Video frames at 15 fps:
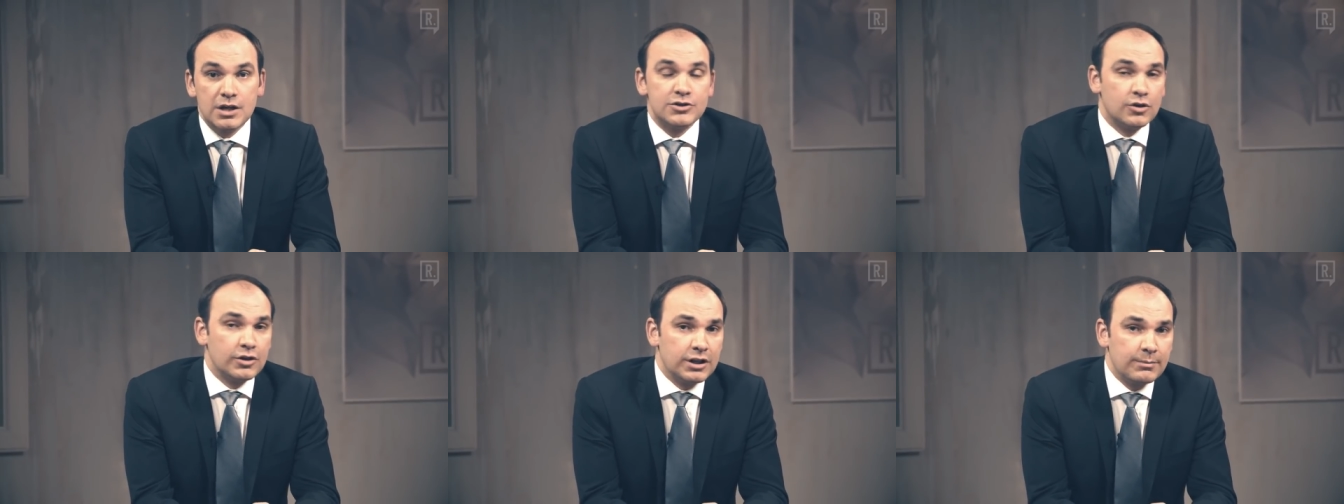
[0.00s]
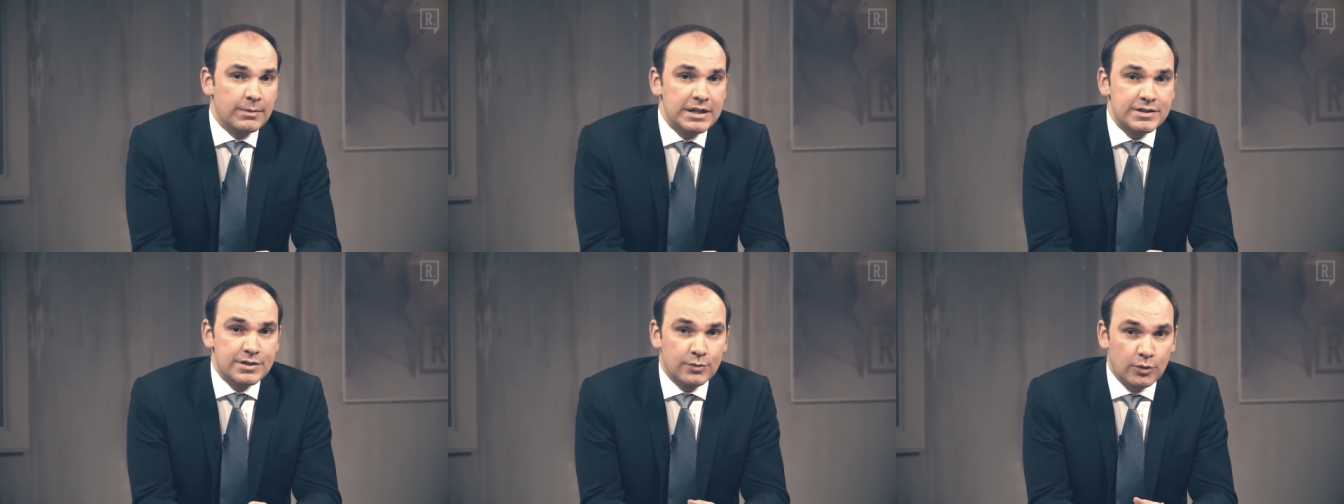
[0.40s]
Joining
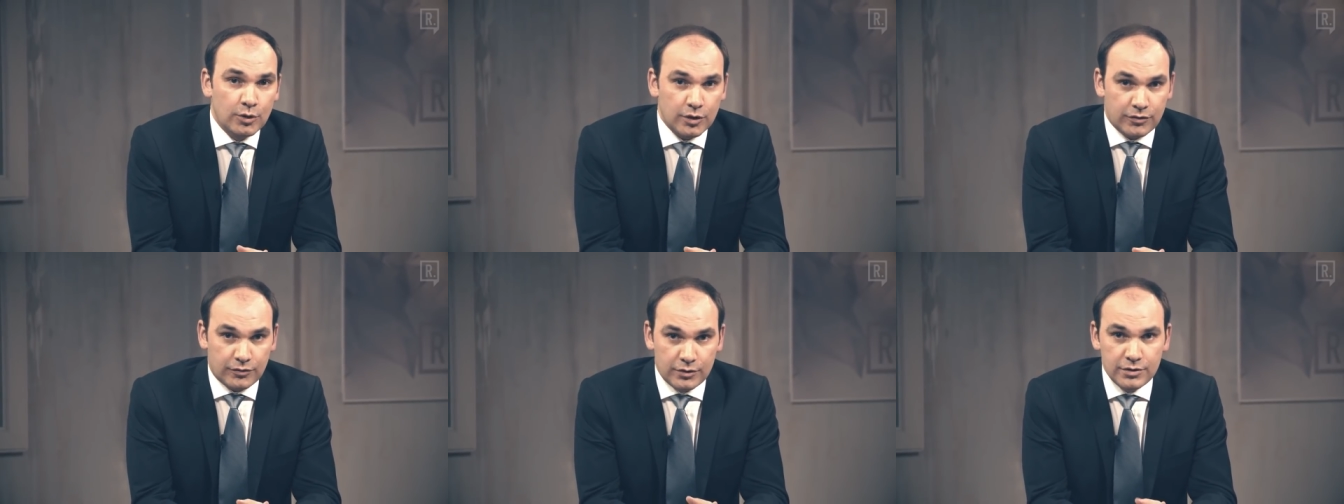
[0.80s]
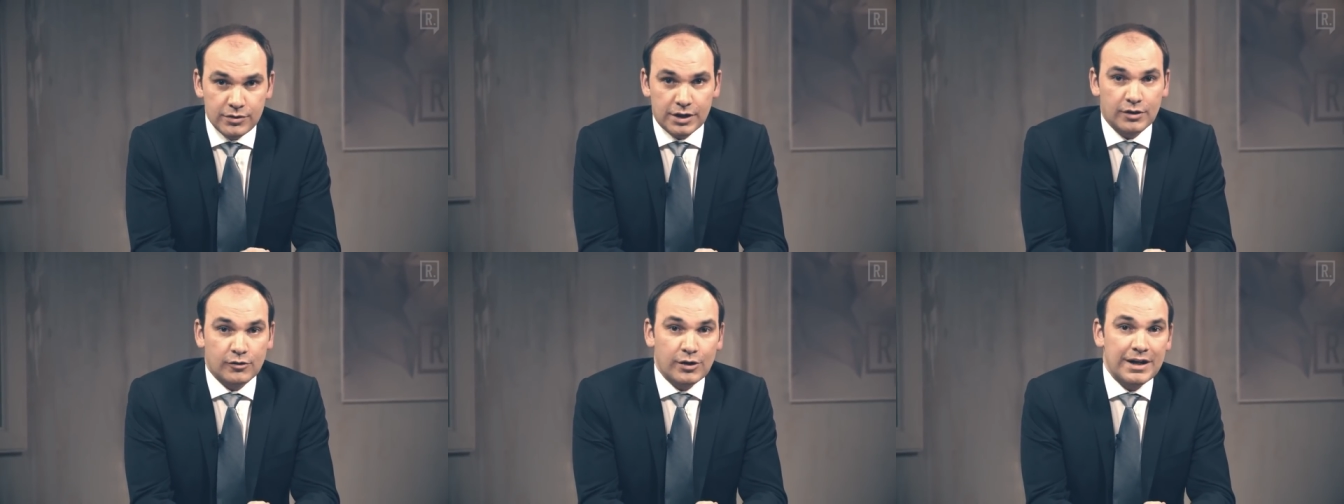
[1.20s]
me to walk through
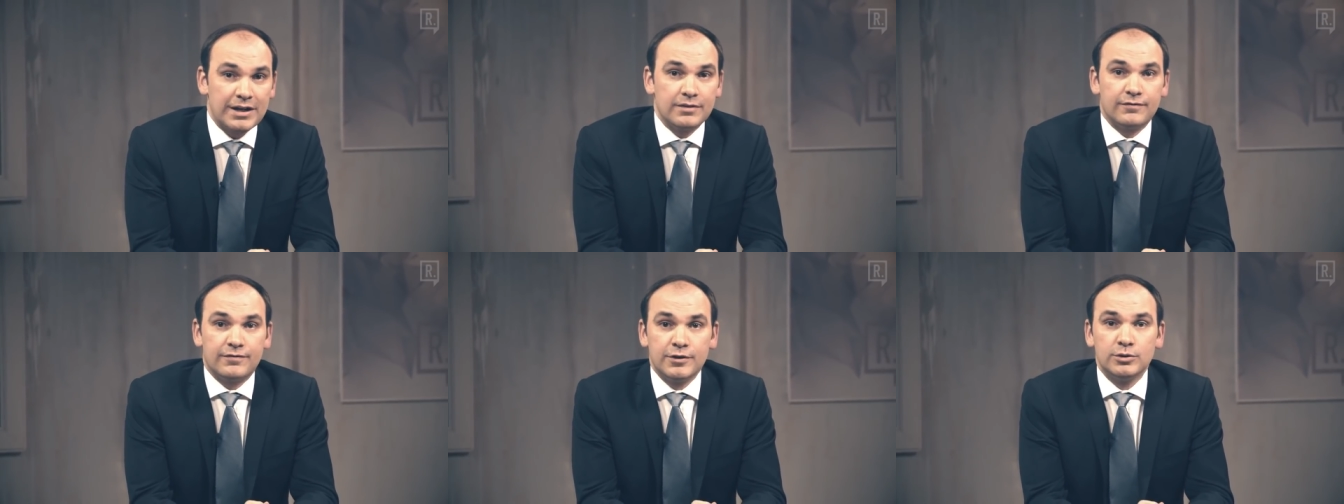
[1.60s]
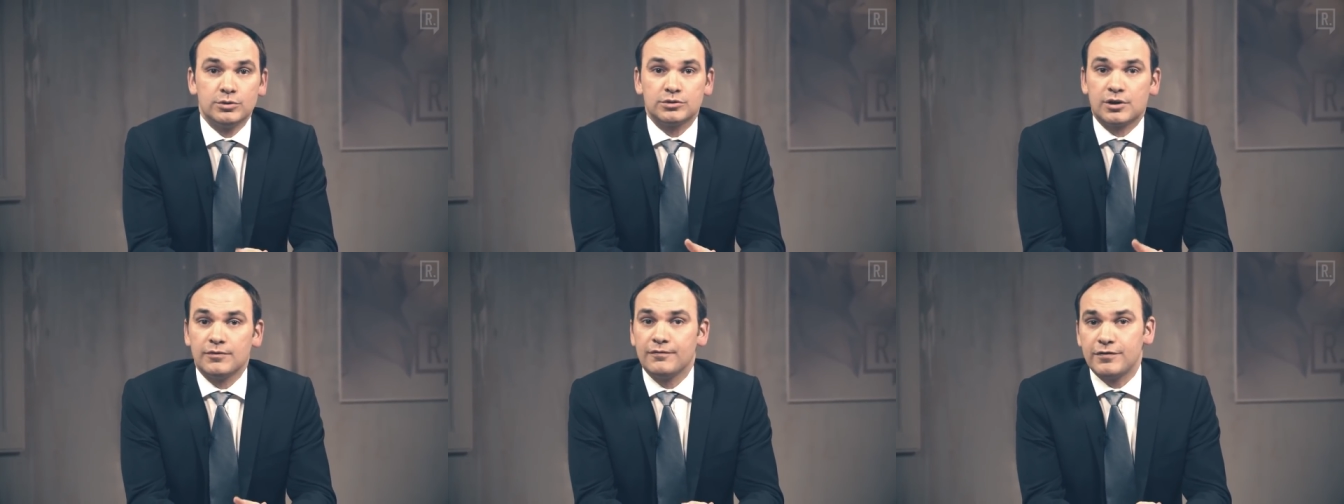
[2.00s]
the
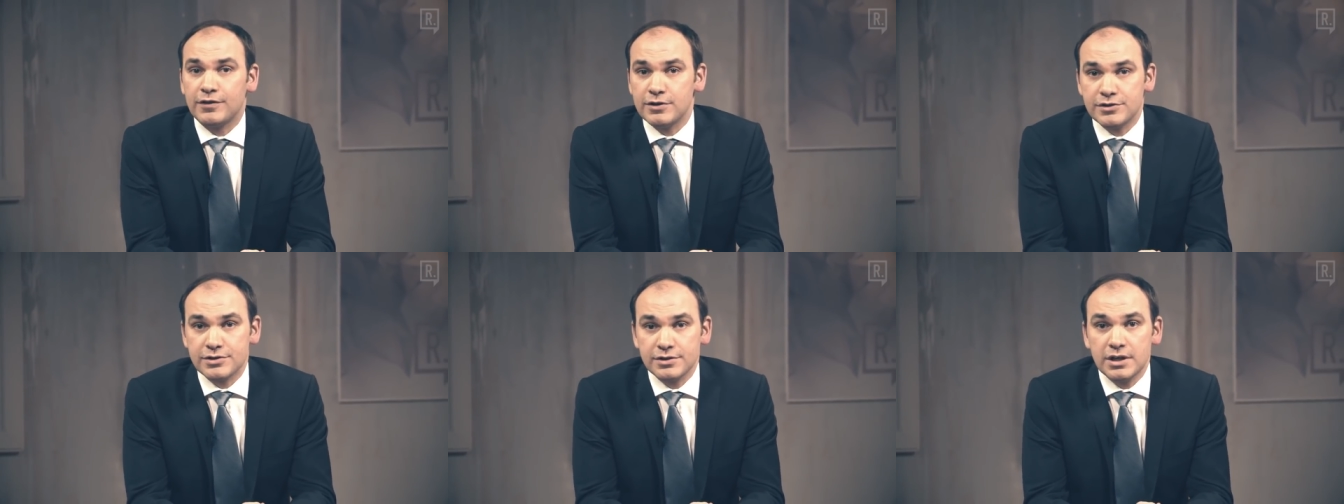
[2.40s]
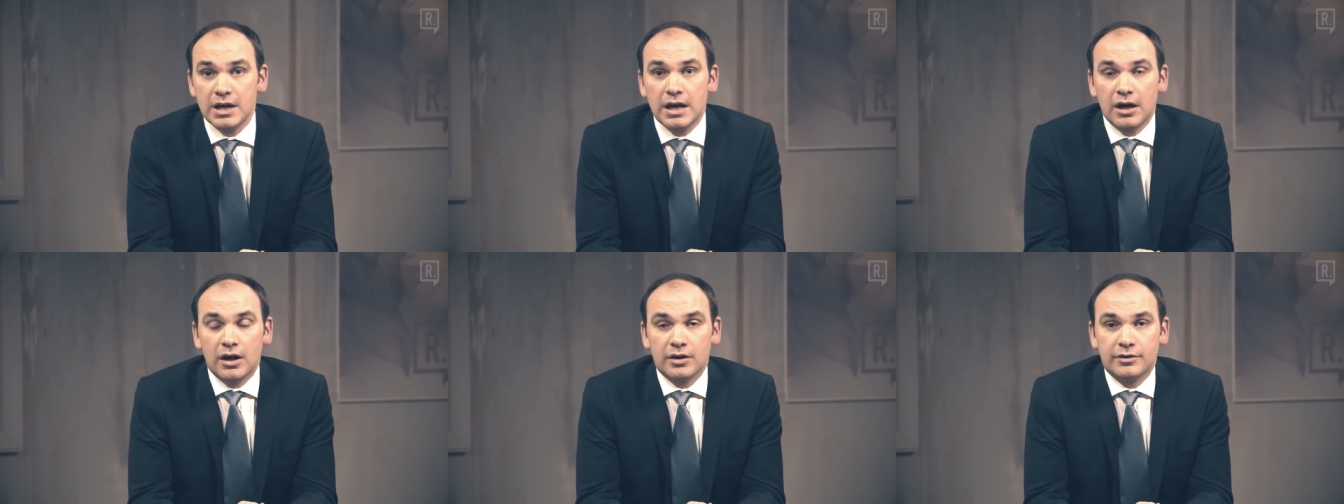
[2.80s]
credit-fuelled confusion
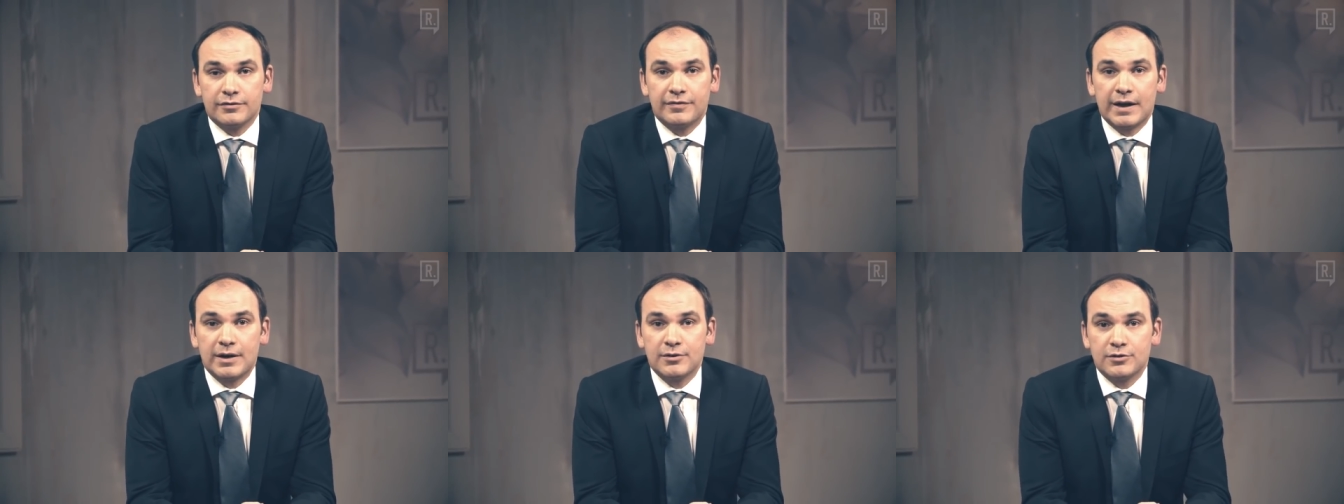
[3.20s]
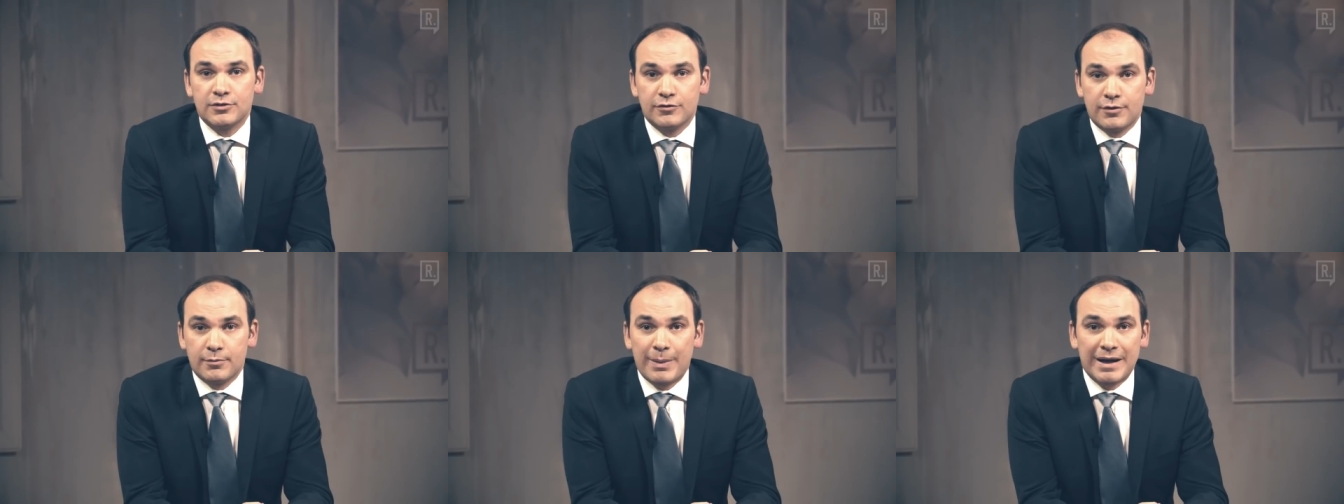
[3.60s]
are the founder of the